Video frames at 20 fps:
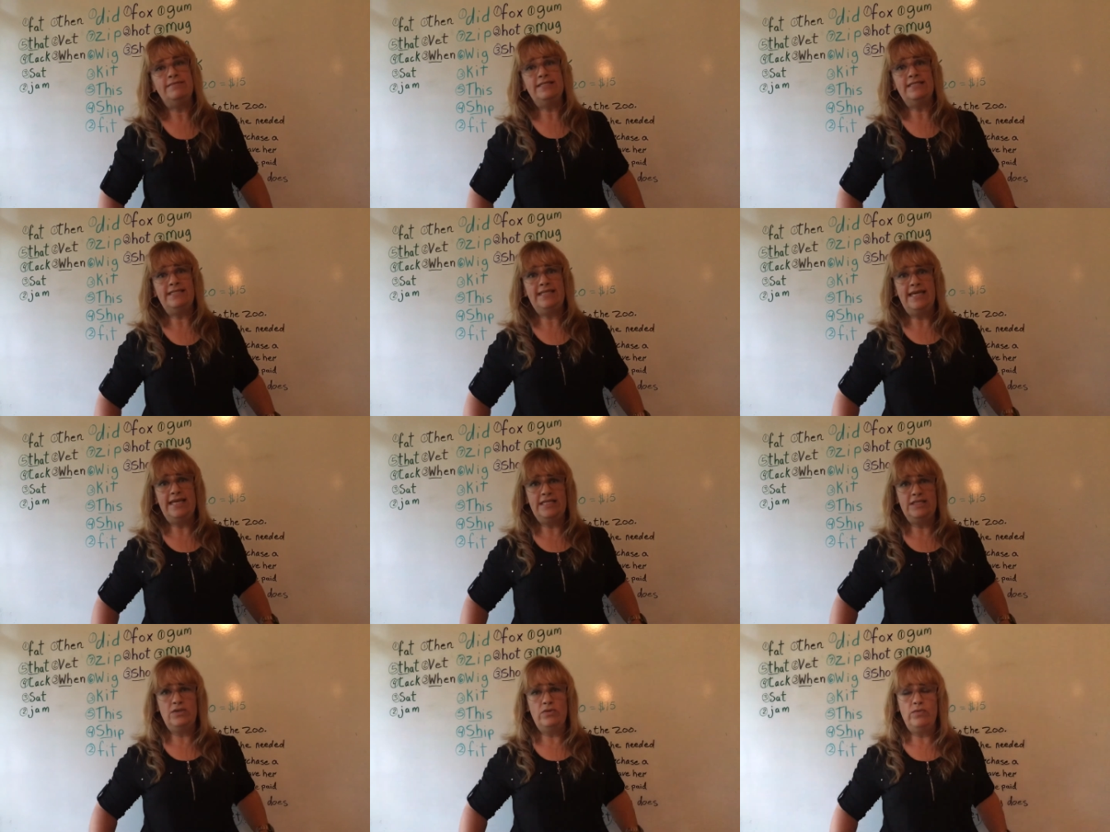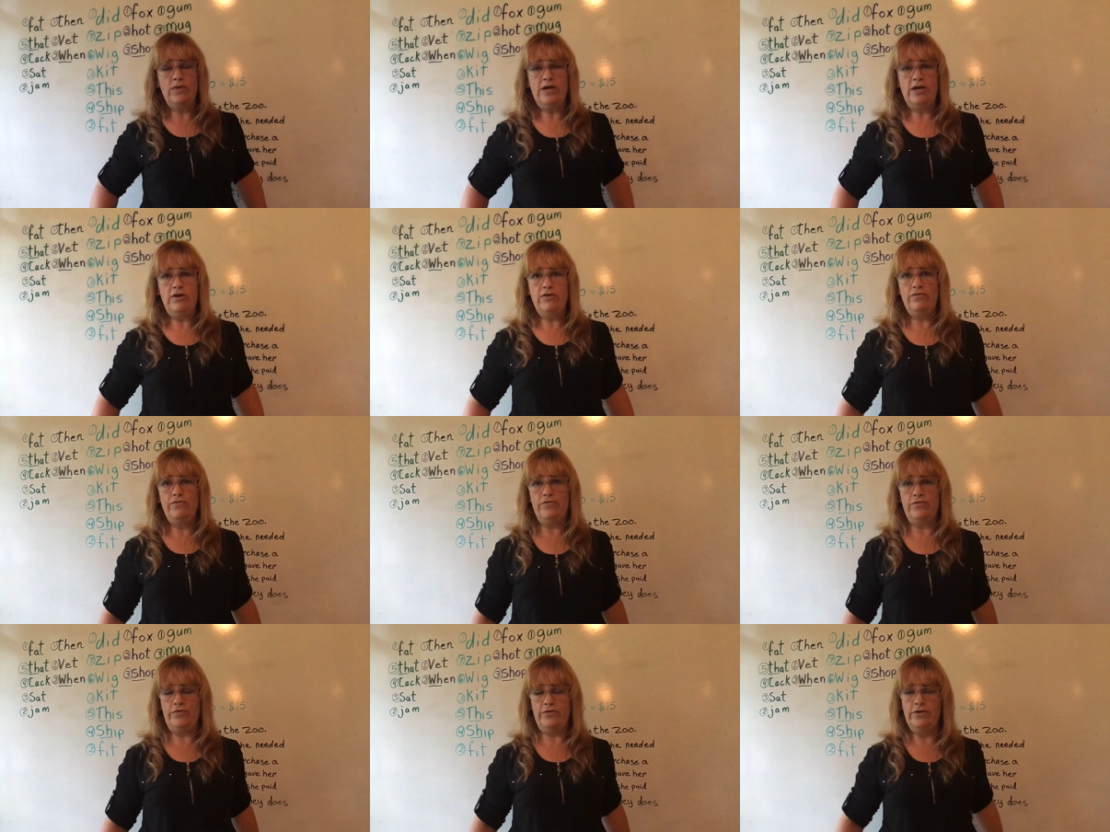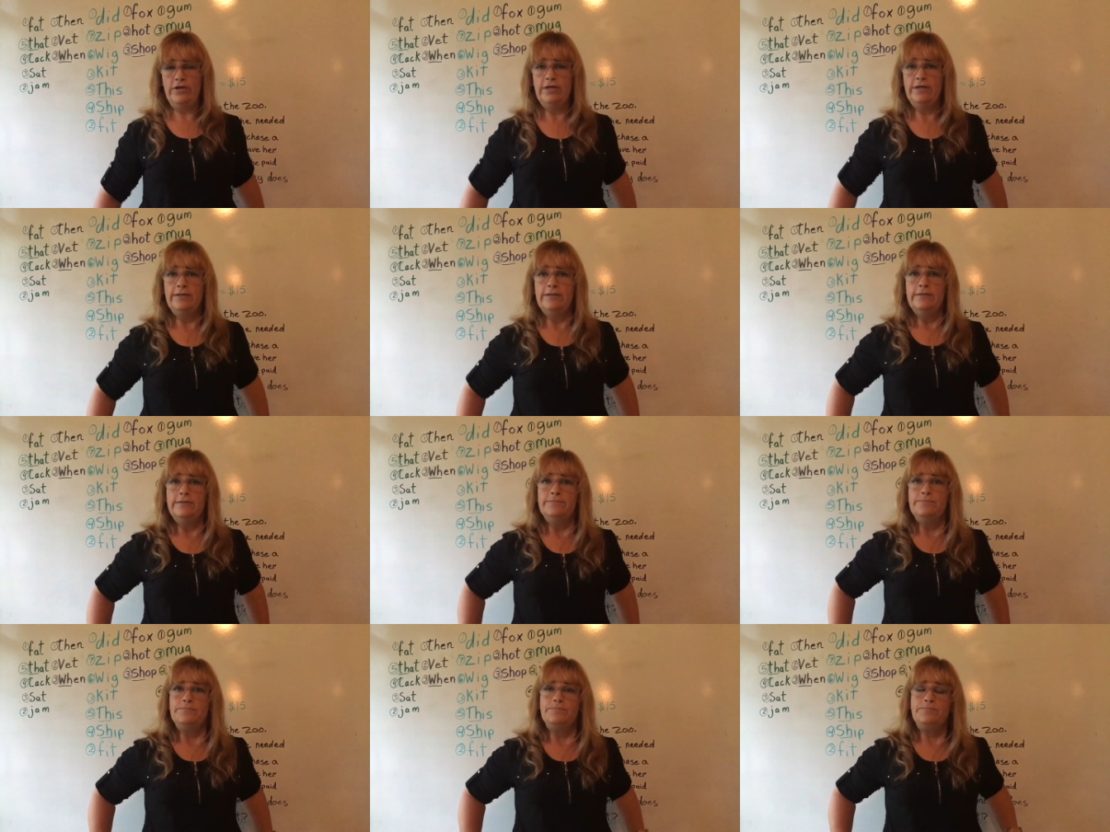it takes a while for
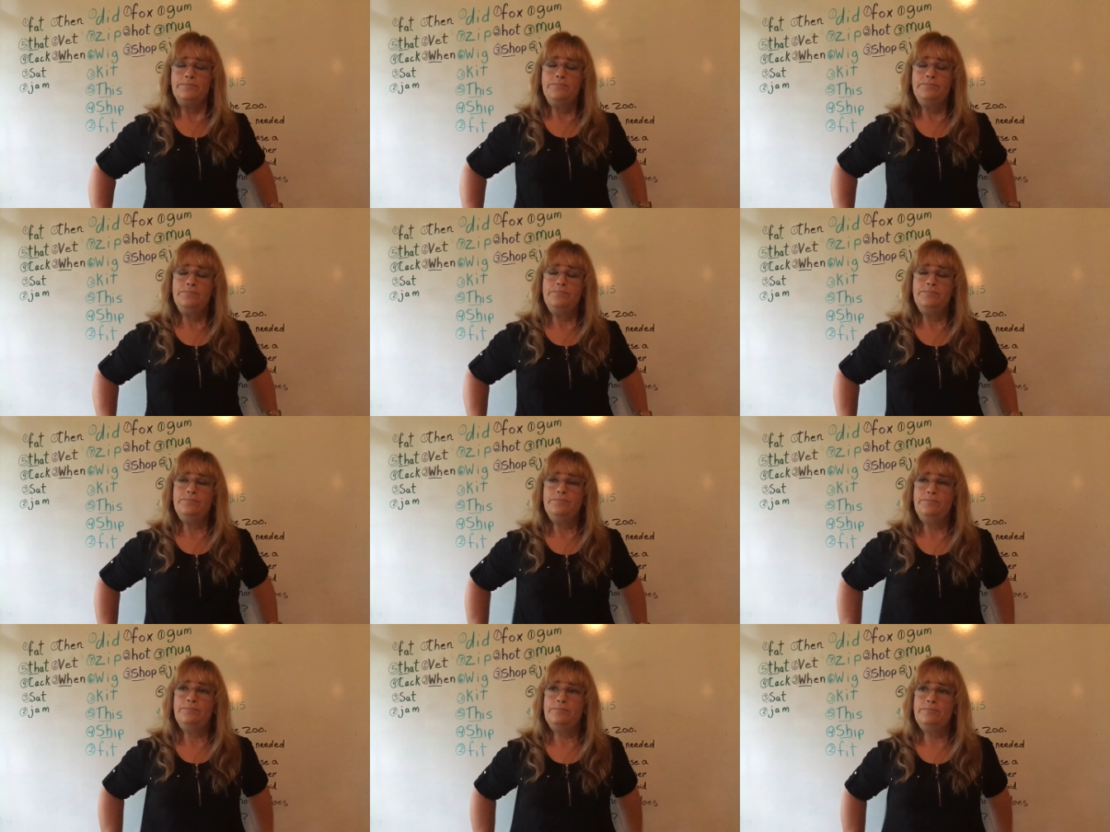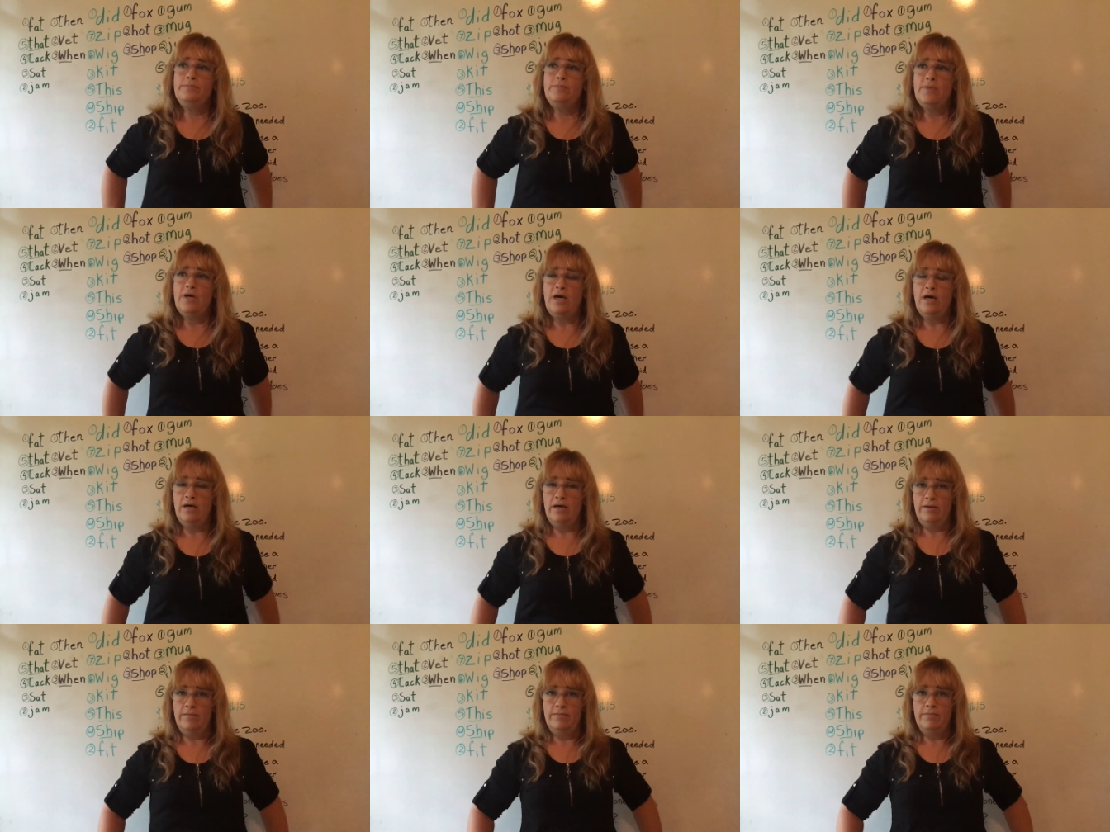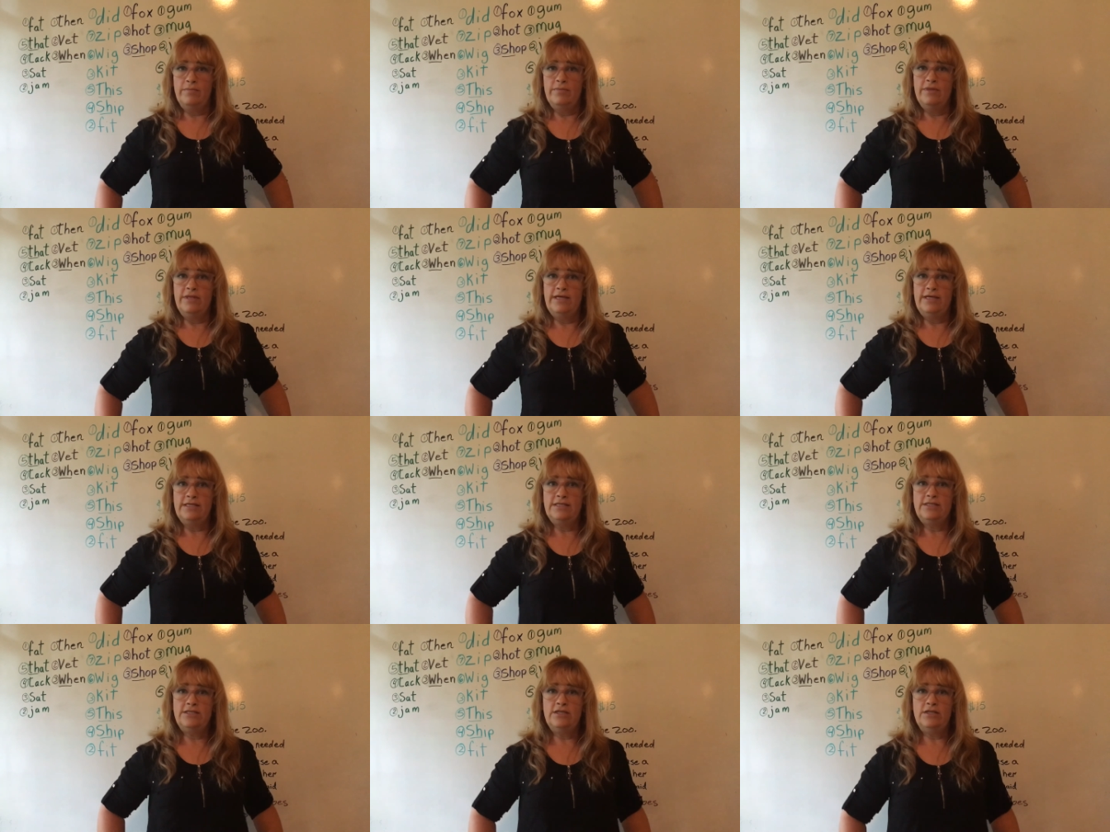um,
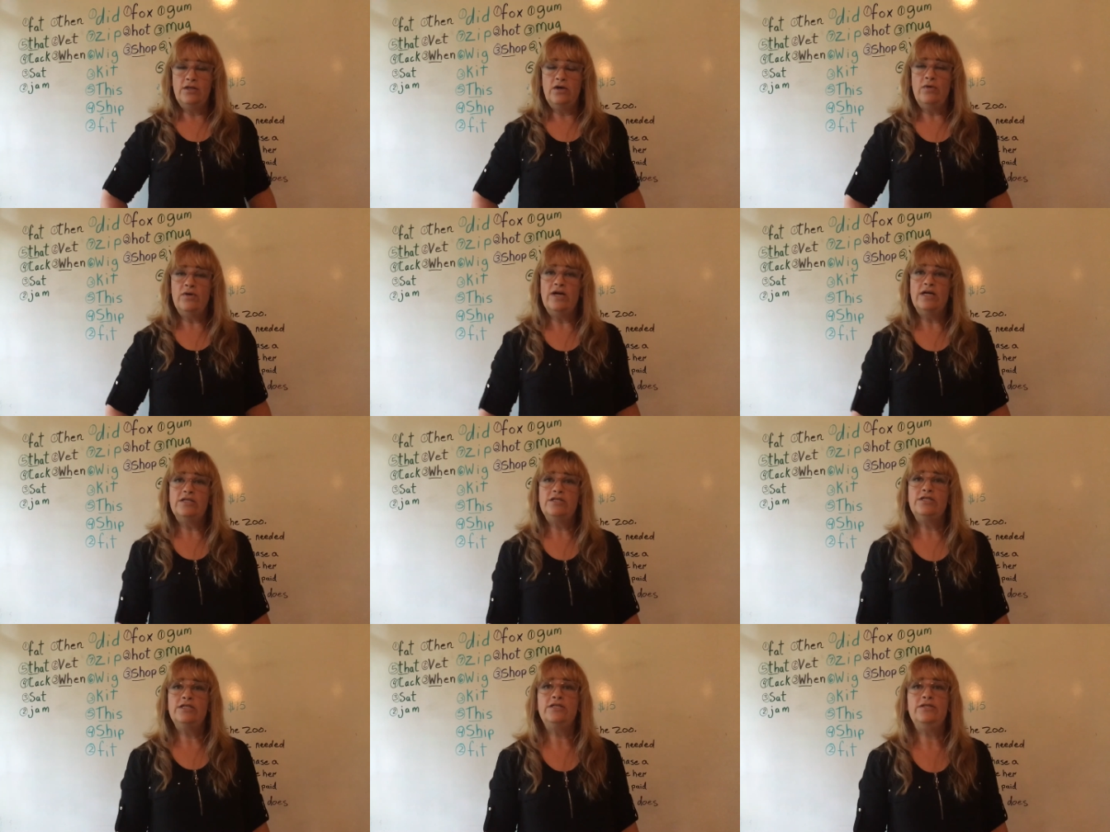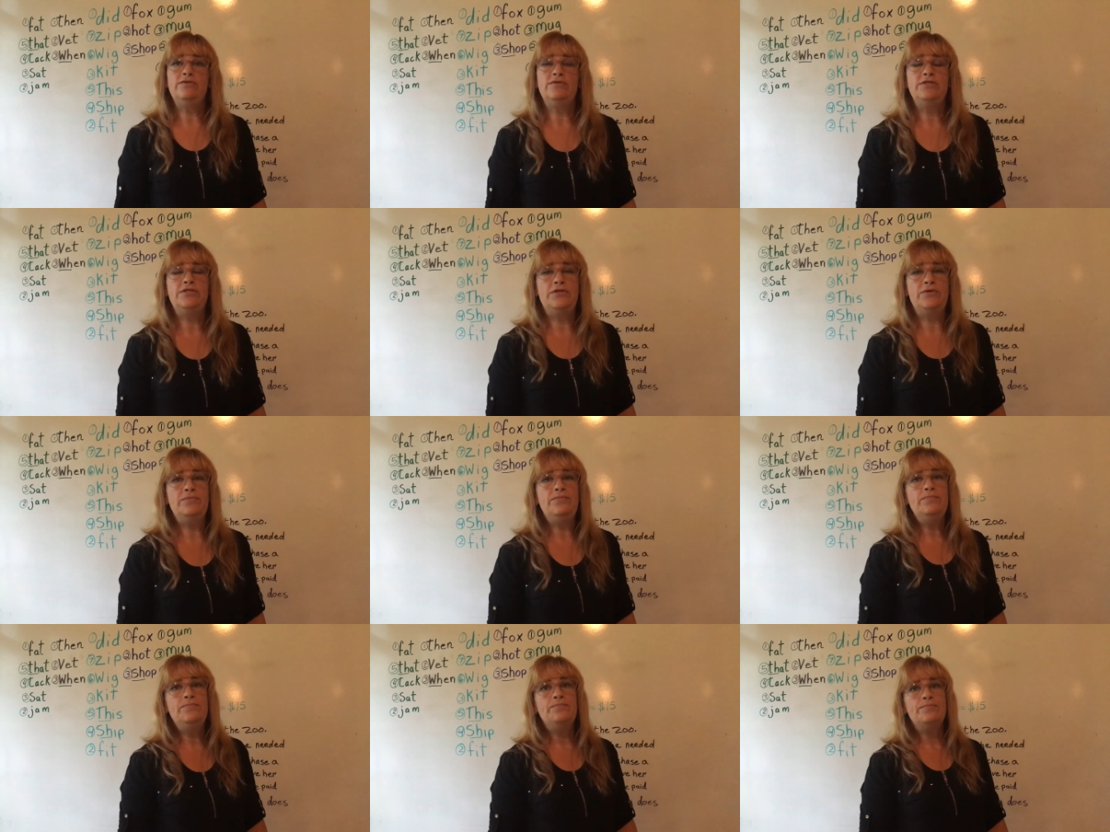things to load onto YouTube.